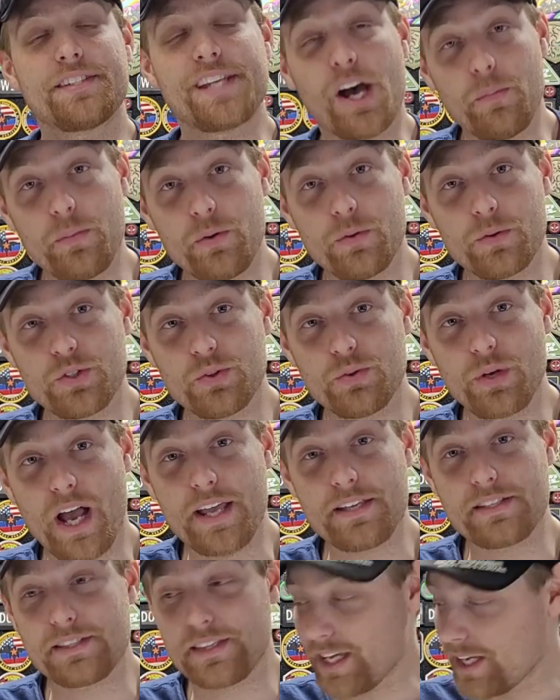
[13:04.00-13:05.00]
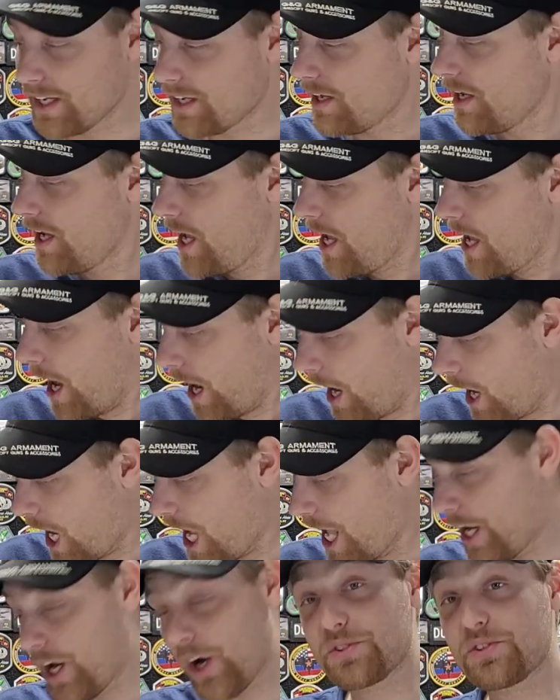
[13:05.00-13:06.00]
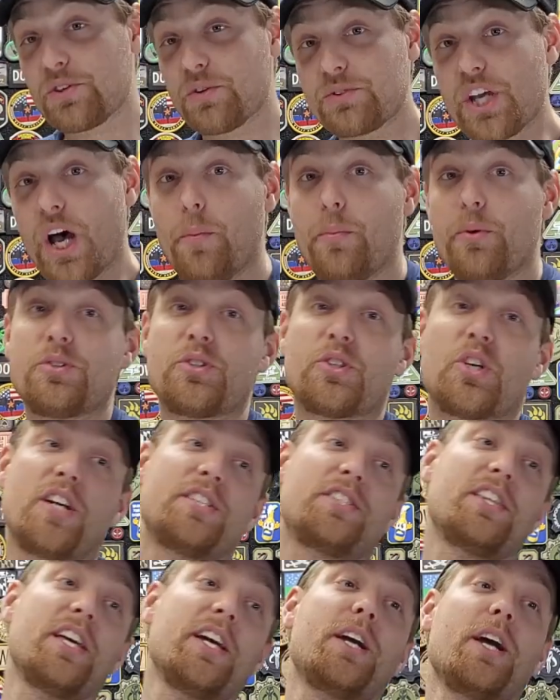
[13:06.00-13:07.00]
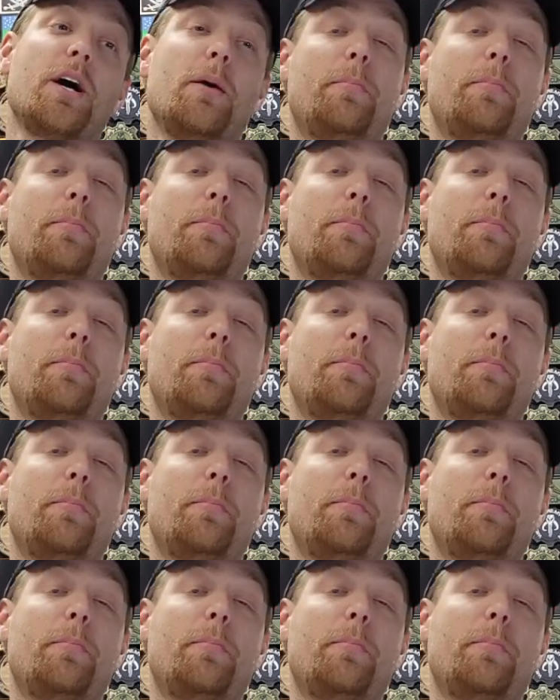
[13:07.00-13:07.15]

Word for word: tell me what you guys think. Uh, and also tell me what you guys think